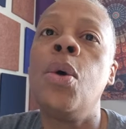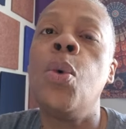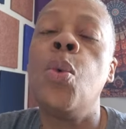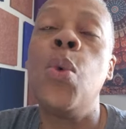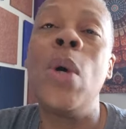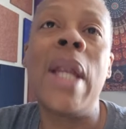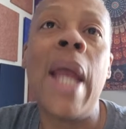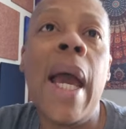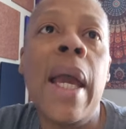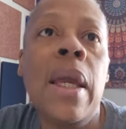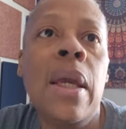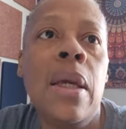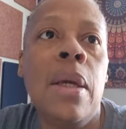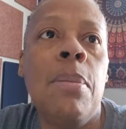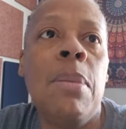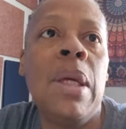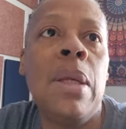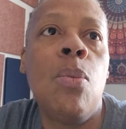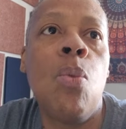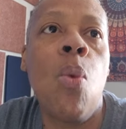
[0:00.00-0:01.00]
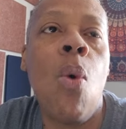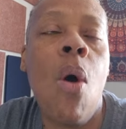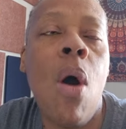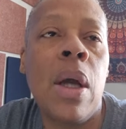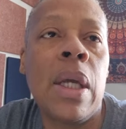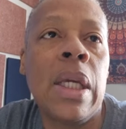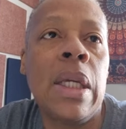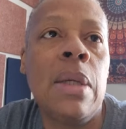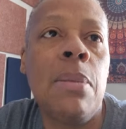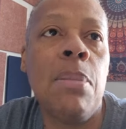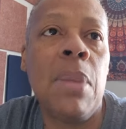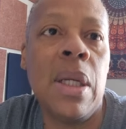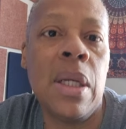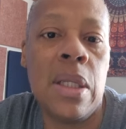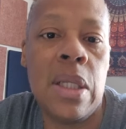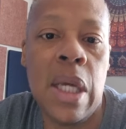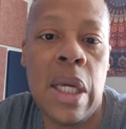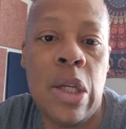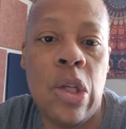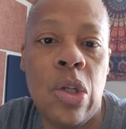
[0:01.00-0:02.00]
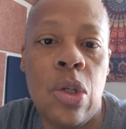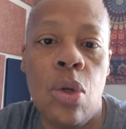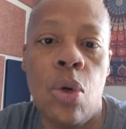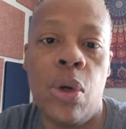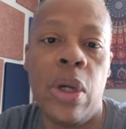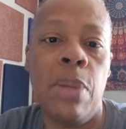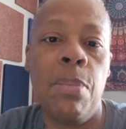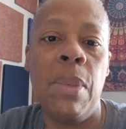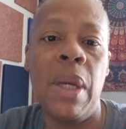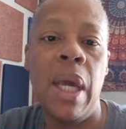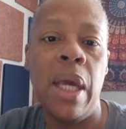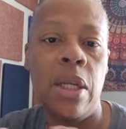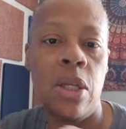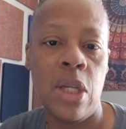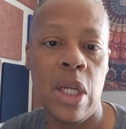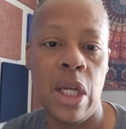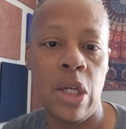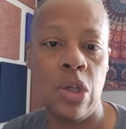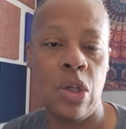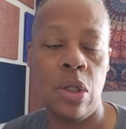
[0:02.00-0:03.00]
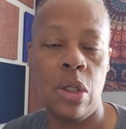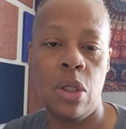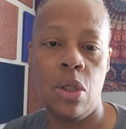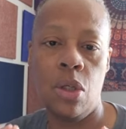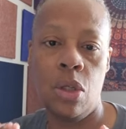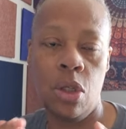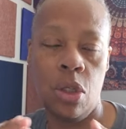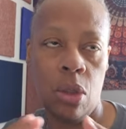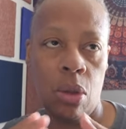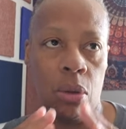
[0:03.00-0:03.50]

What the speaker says: When I am in walking meditation or in meditation and,